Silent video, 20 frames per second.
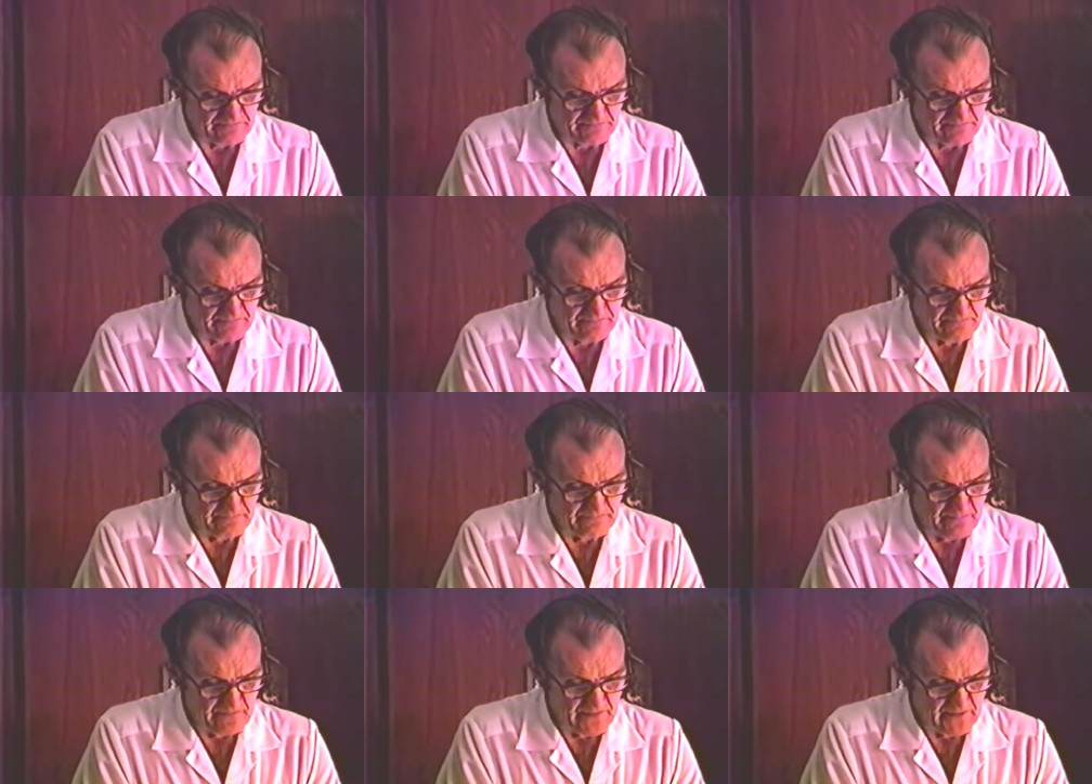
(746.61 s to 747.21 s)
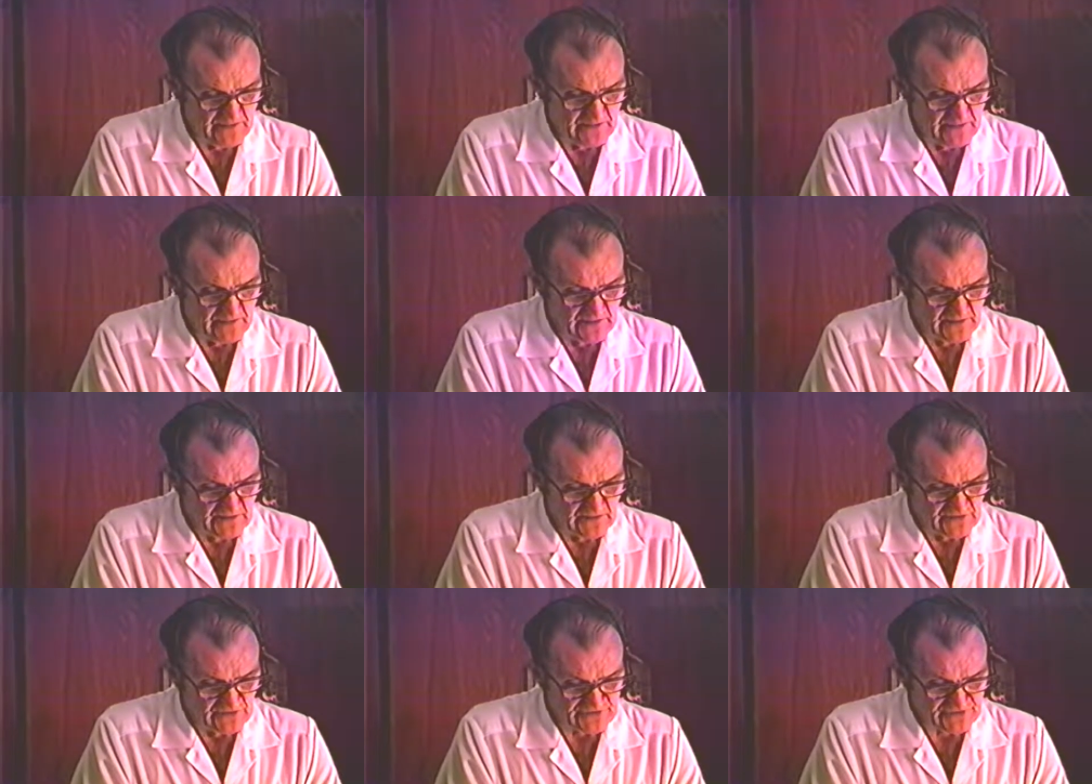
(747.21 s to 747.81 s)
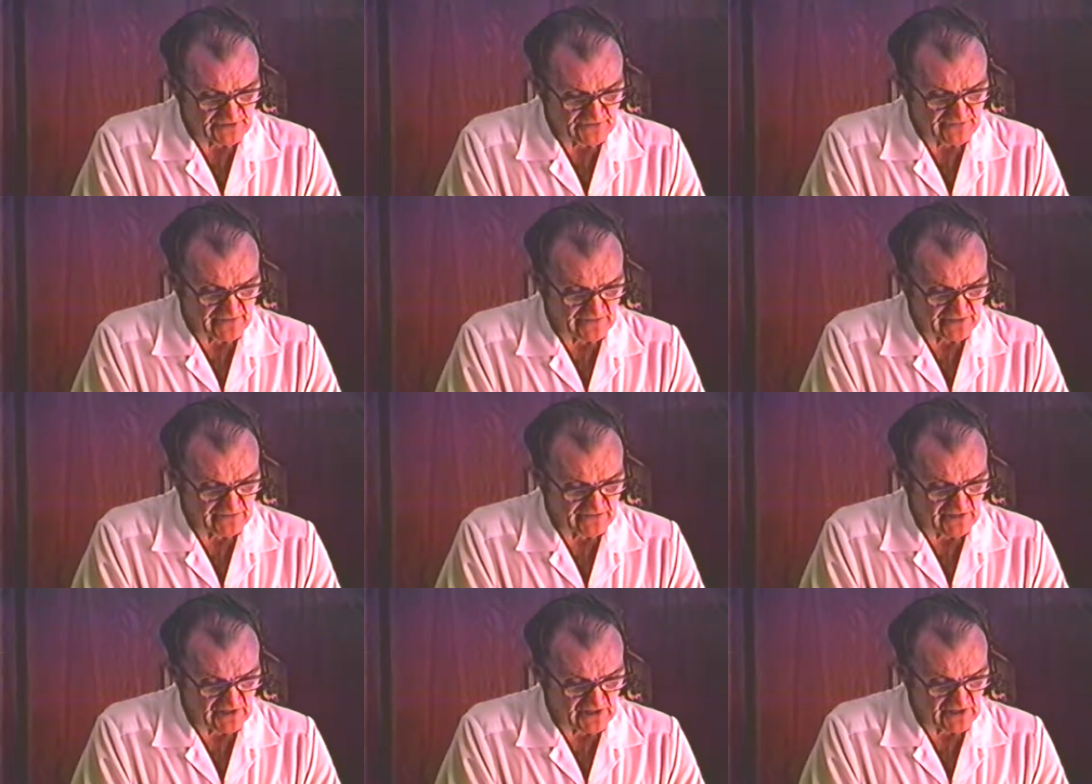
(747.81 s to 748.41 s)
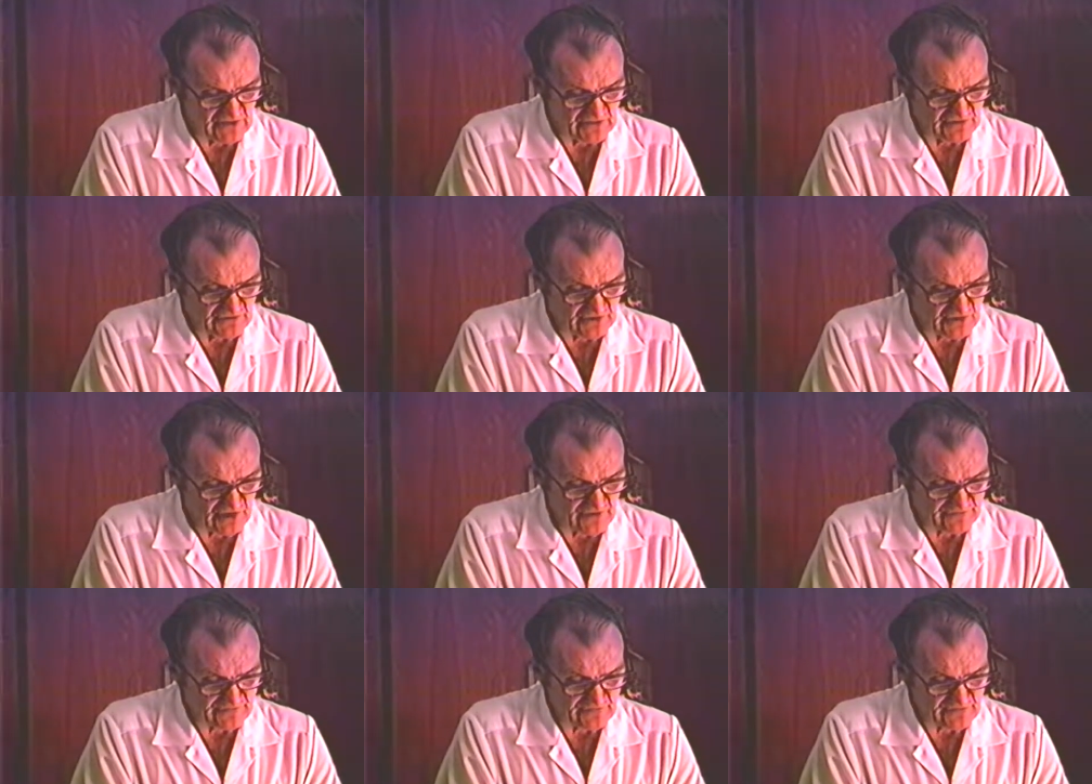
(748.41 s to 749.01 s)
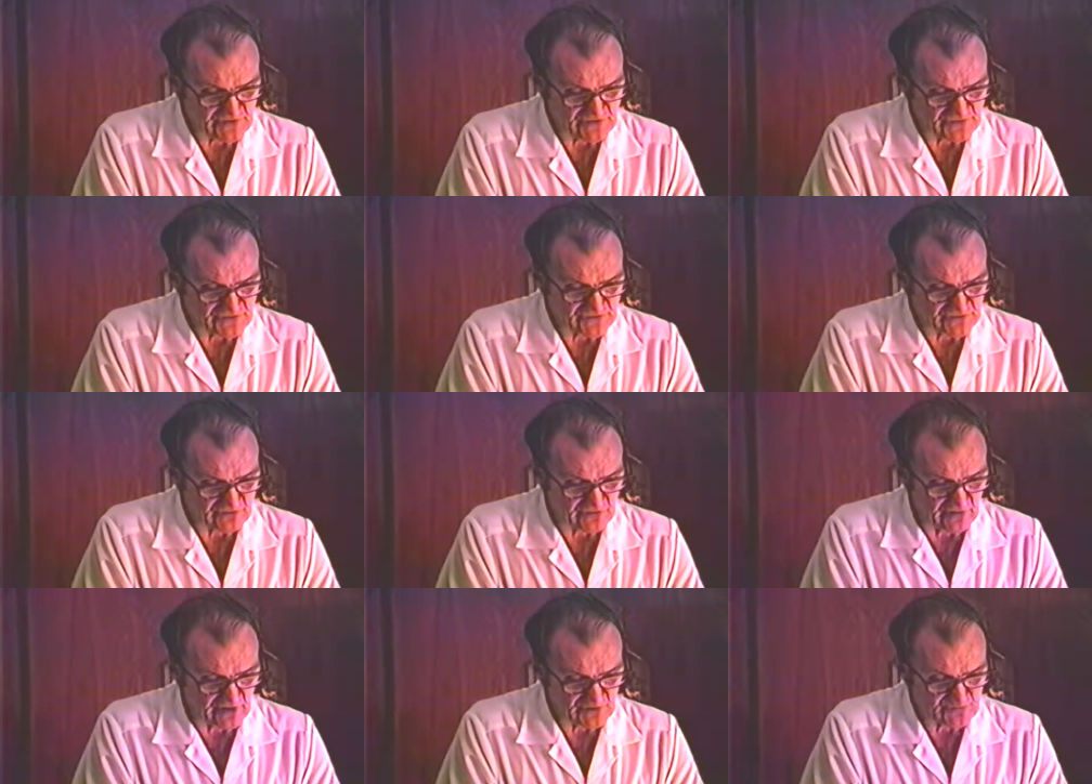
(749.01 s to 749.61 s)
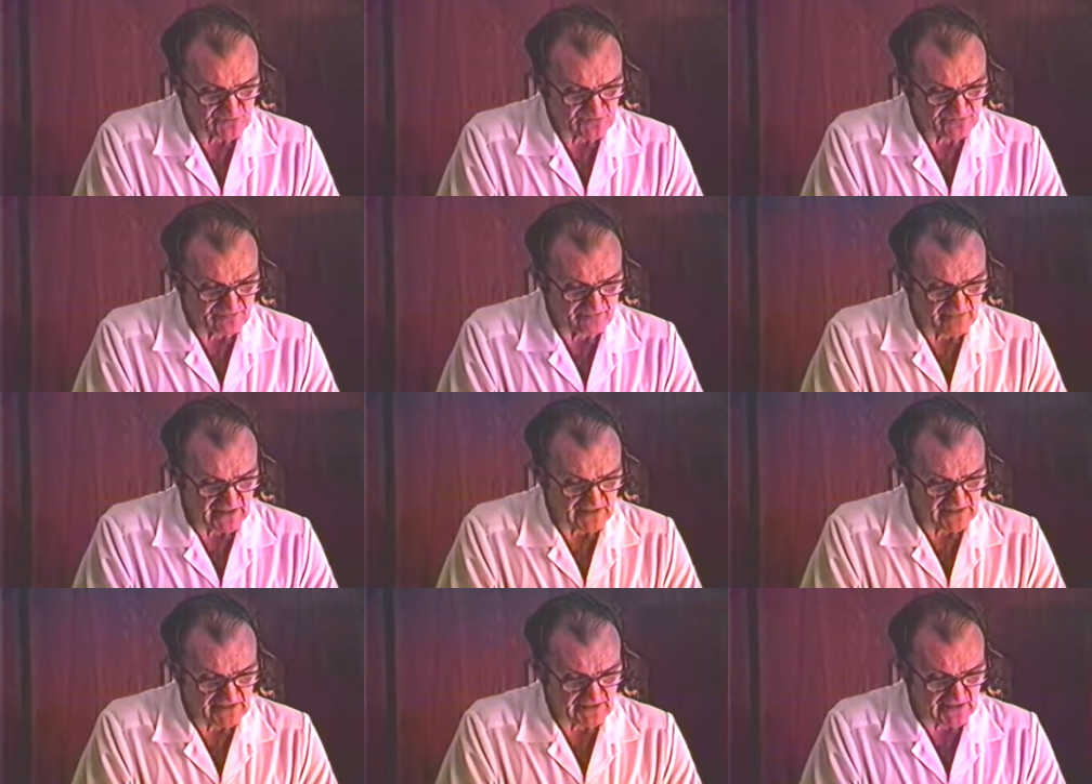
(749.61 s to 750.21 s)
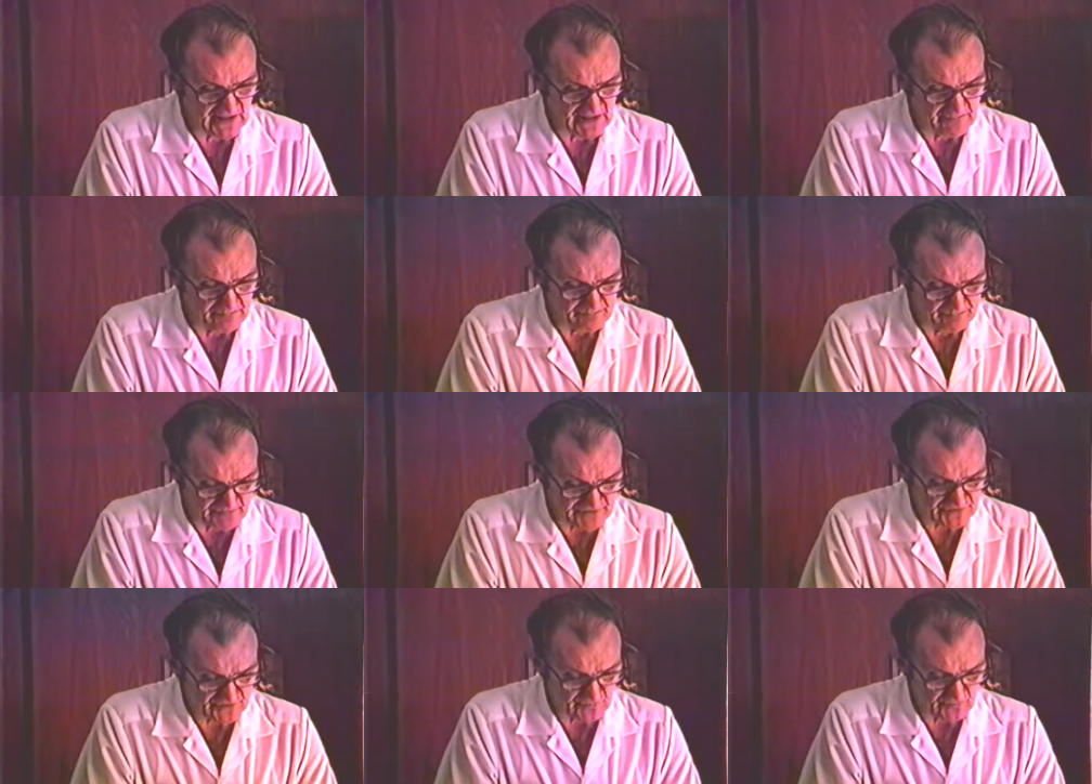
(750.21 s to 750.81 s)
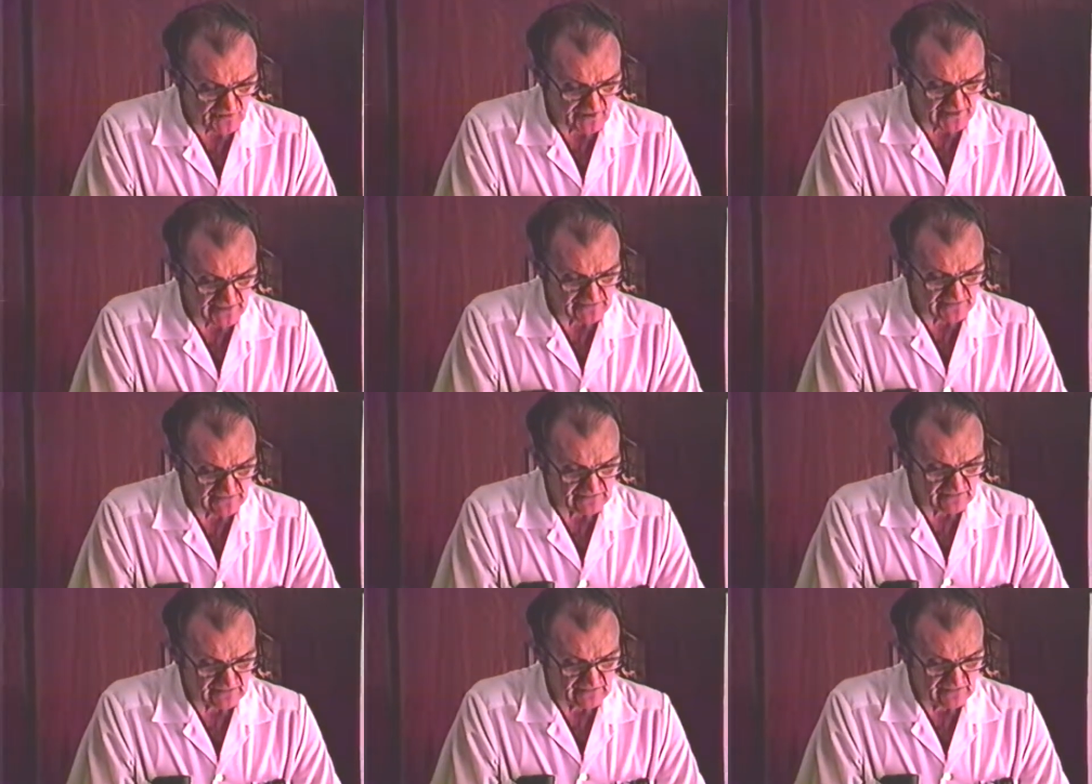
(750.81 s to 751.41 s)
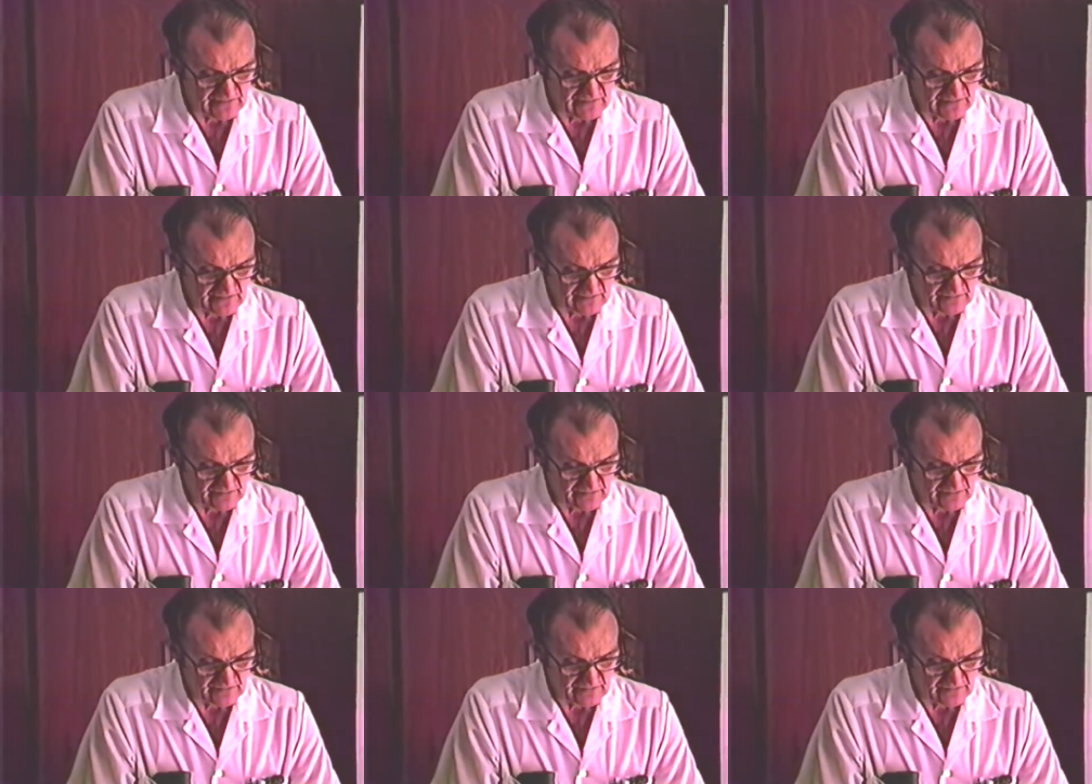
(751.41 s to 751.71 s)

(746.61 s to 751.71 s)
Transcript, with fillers: so then the life of Jesus Christ was made a bitter one